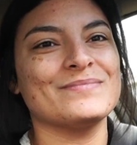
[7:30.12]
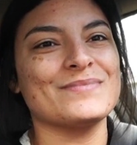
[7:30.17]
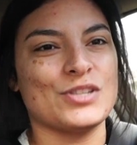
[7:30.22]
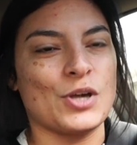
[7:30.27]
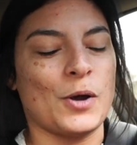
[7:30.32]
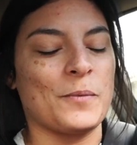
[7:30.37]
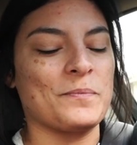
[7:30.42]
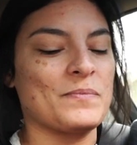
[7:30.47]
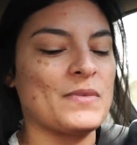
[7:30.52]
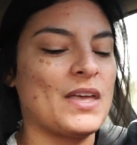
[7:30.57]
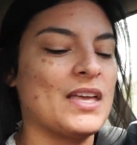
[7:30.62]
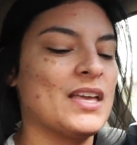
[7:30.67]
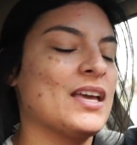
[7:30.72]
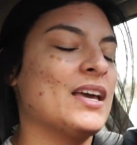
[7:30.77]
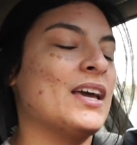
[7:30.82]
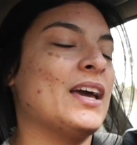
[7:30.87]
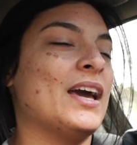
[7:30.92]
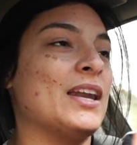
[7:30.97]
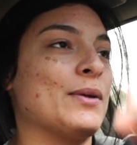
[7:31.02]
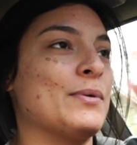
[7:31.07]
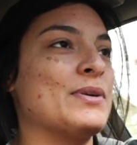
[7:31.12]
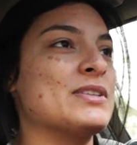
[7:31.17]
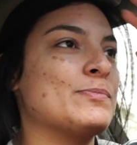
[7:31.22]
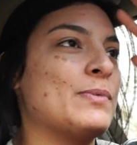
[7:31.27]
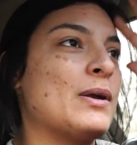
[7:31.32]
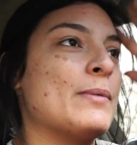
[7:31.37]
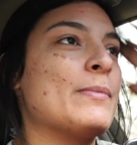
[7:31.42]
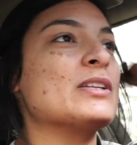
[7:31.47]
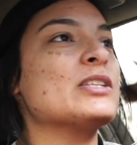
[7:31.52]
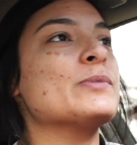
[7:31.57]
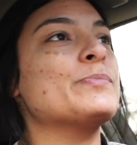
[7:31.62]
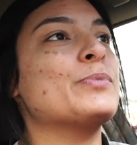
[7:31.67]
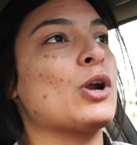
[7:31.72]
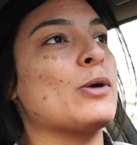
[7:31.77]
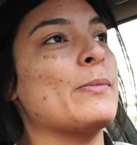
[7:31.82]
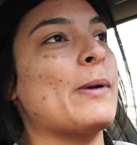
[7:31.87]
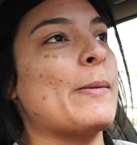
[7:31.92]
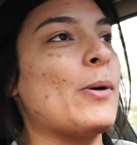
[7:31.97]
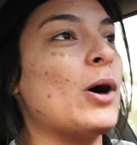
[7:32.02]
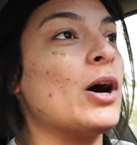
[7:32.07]
So, anyways, but I'm about to put
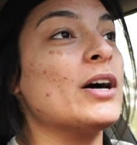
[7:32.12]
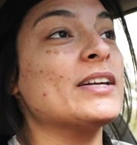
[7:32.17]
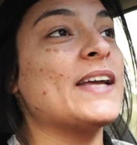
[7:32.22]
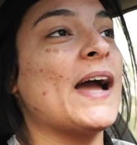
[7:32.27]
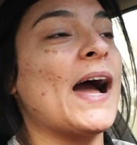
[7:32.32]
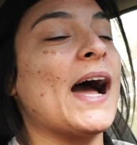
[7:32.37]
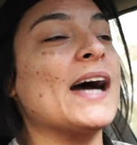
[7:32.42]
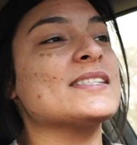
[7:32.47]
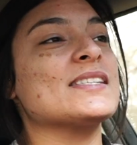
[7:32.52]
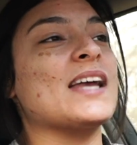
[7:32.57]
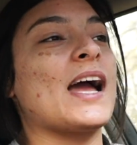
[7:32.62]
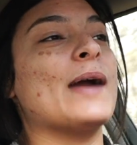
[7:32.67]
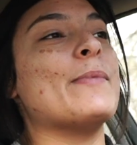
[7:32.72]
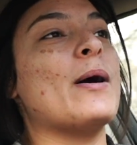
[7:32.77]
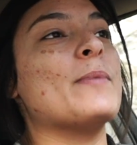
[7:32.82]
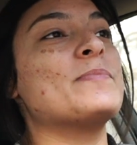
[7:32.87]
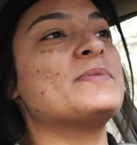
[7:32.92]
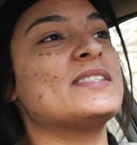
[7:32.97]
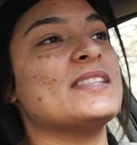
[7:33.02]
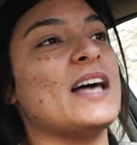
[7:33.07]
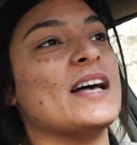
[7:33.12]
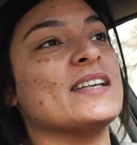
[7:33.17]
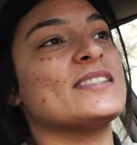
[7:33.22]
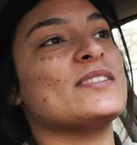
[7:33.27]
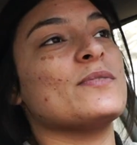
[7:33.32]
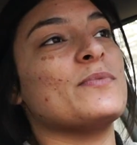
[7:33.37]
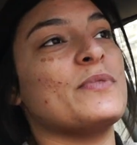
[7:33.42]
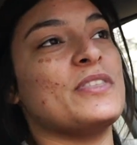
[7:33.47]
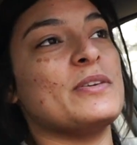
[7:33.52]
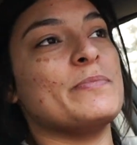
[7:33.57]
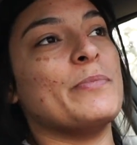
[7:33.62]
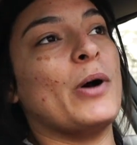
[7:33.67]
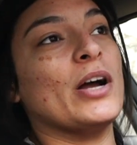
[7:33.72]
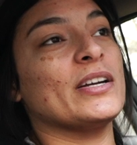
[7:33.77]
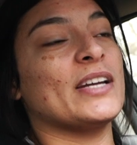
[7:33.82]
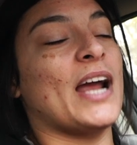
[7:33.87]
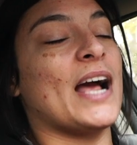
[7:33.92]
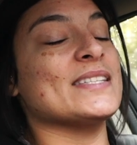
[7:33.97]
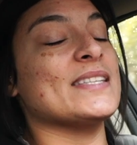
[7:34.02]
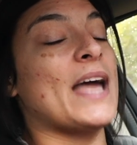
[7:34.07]
on my podcast. I'm obsessed with the
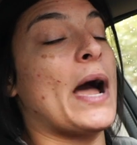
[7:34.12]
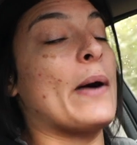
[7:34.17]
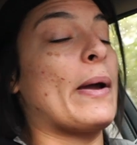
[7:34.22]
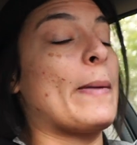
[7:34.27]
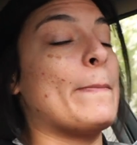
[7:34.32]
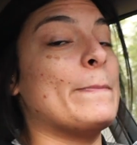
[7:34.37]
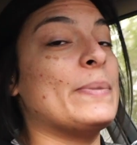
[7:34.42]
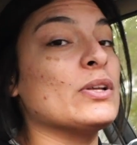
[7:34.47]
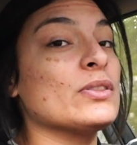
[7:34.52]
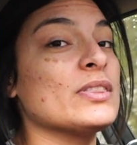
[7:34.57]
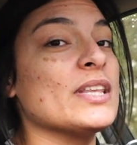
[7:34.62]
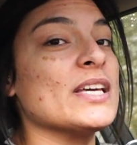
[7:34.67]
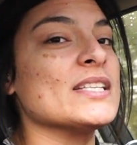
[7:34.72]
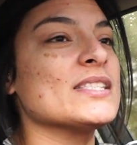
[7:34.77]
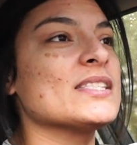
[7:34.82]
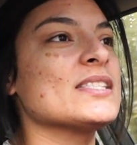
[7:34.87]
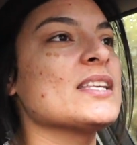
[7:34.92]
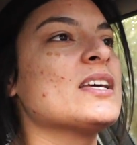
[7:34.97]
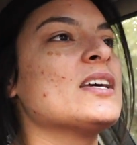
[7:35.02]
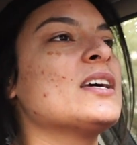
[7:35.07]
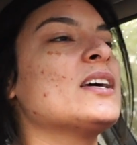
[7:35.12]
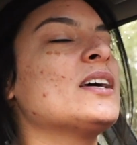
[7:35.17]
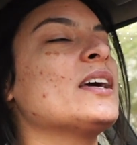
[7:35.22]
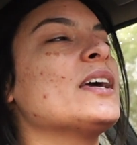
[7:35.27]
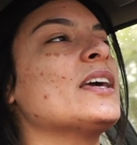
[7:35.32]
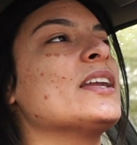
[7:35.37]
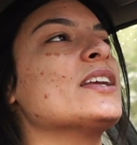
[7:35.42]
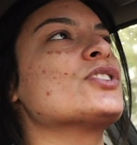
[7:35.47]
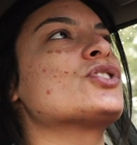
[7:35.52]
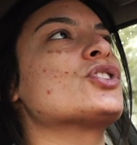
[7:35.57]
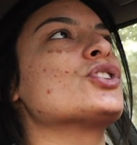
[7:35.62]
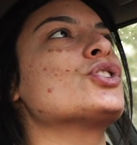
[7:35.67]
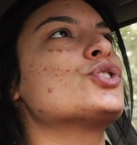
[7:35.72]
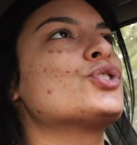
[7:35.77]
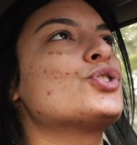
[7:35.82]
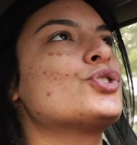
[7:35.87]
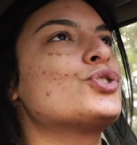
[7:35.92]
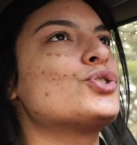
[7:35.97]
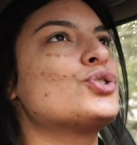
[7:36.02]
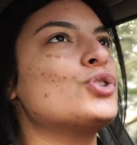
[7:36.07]
podcast, How I Built This. It is
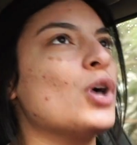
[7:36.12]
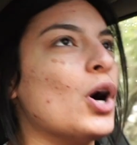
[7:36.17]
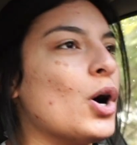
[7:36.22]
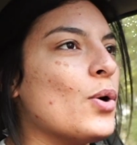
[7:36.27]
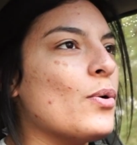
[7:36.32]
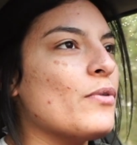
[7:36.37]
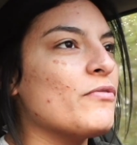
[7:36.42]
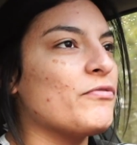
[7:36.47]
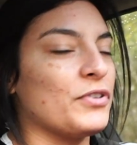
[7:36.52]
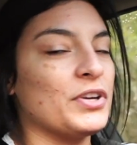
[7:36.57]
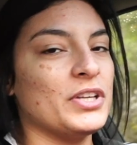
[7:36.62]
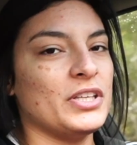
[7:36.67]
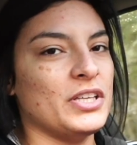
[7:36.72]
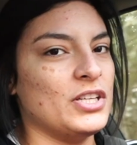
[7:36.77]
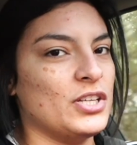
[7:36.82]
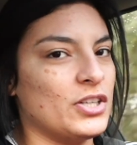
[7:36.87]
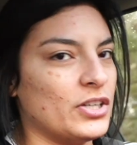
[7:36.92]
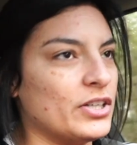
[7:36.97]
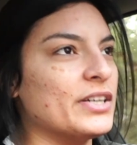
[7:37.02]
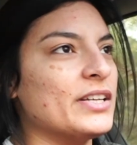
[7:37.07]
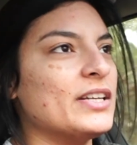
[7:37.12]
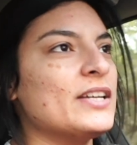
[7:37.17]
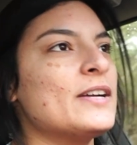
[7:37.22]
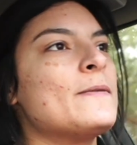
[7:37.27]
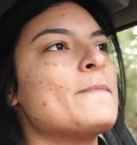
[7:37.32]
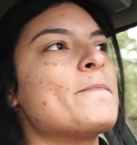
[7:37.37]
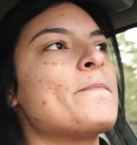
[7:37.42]
so freaking good.